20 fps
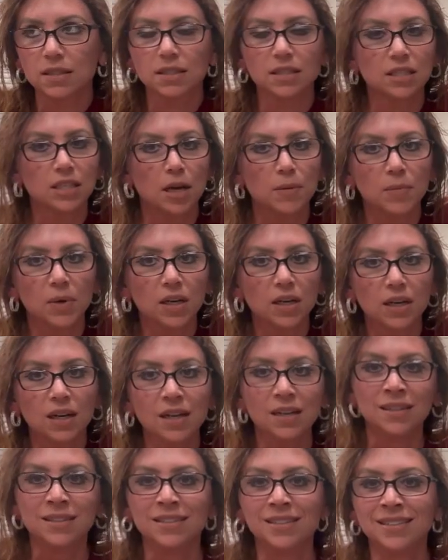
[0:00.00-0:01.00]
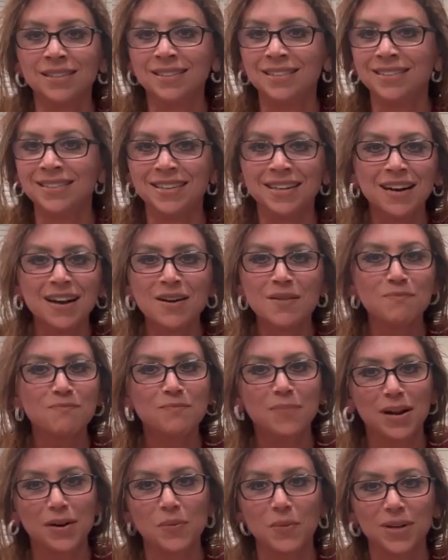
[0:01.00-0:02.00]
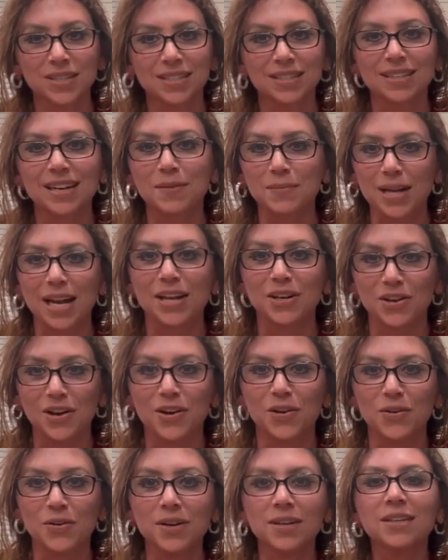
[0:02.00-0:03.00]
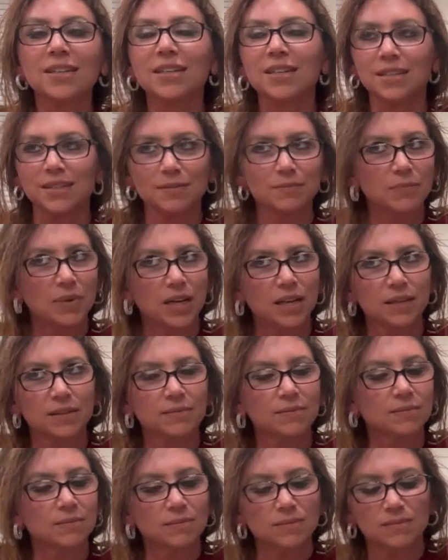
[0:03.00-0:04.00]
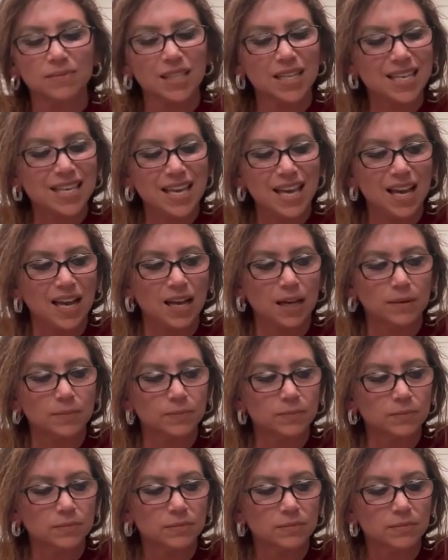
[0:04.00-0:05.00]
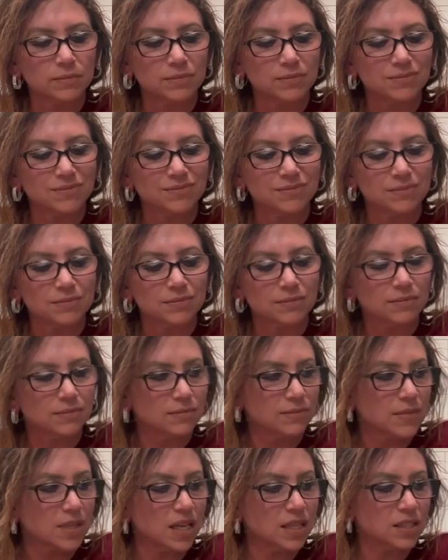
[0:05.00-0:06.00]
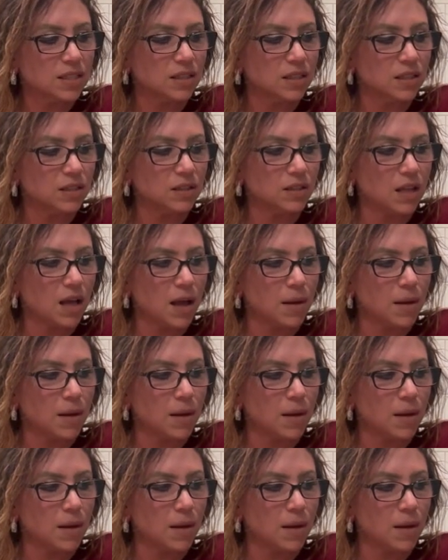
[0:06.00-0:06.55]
summer, but it wasn't. I mean, I know, but yeah, it's a little,